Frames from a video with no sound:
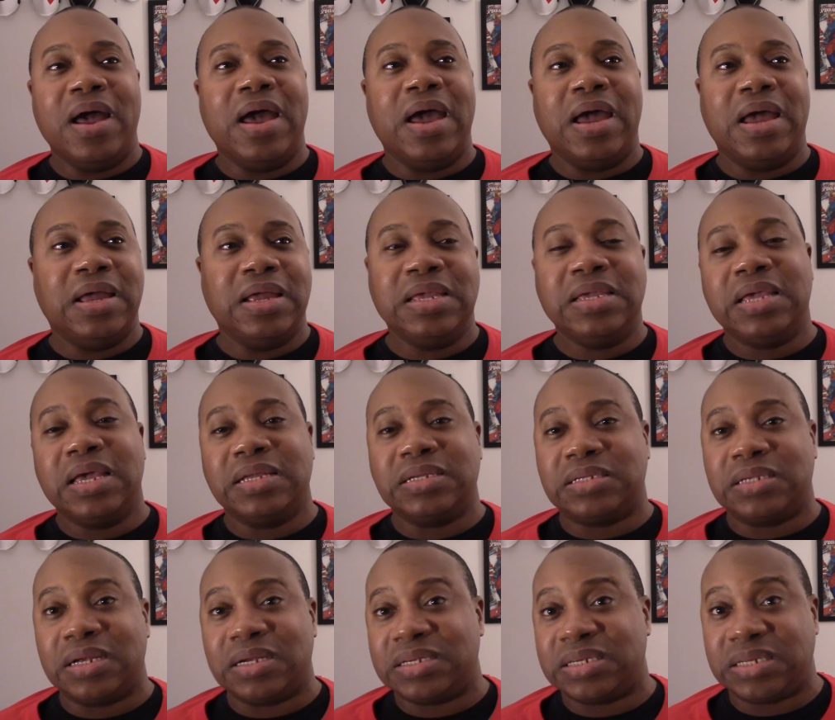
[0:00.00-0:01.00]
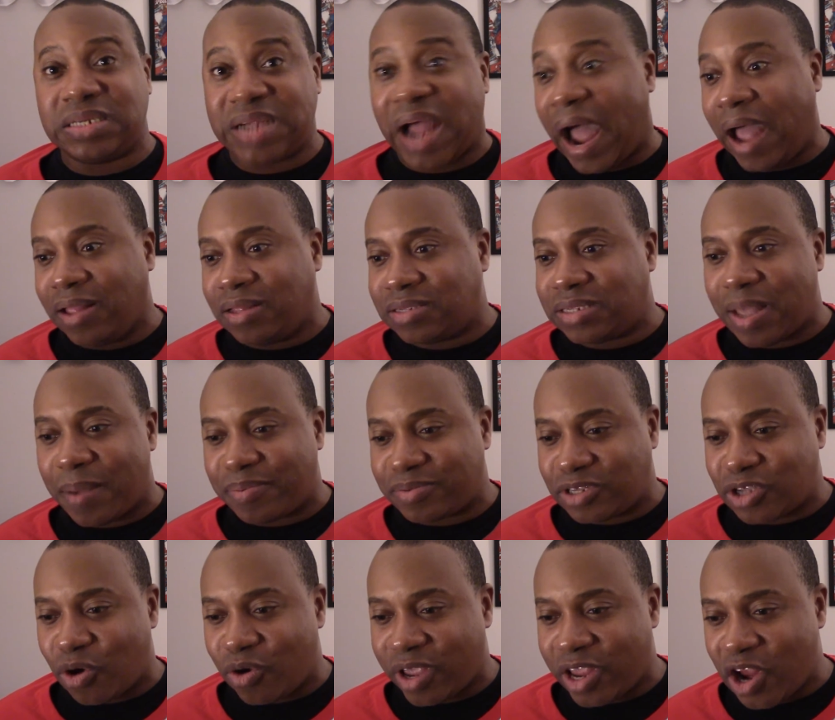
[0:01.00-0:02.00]
and he gets shot in this
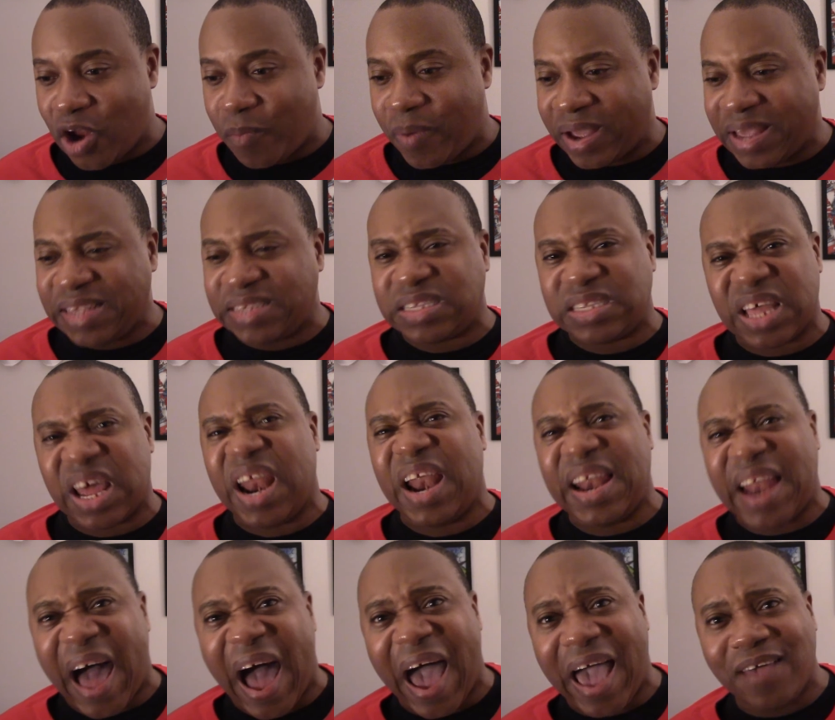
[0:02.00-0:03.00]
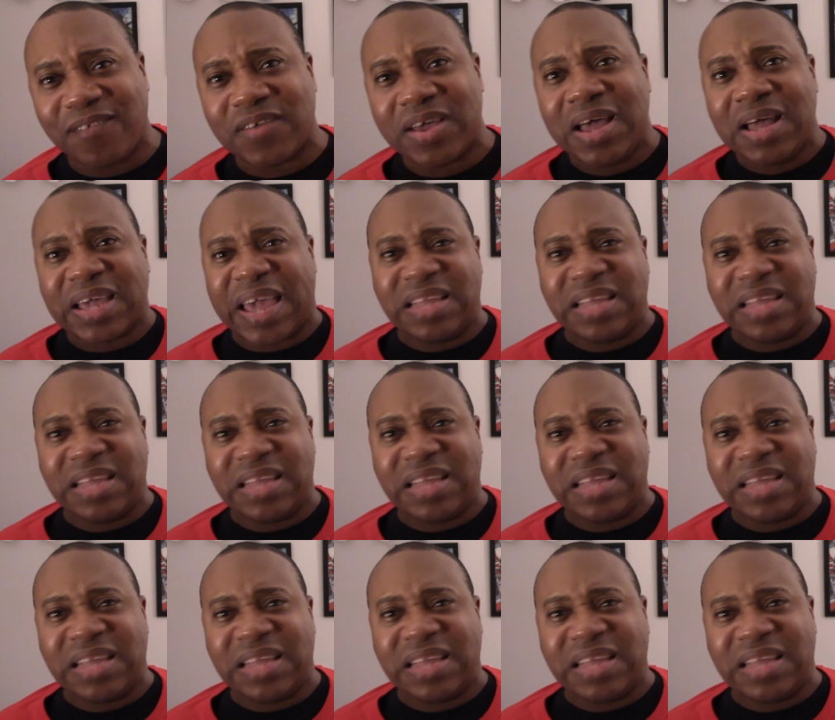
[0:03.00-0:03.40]
episode here, but he's still alive.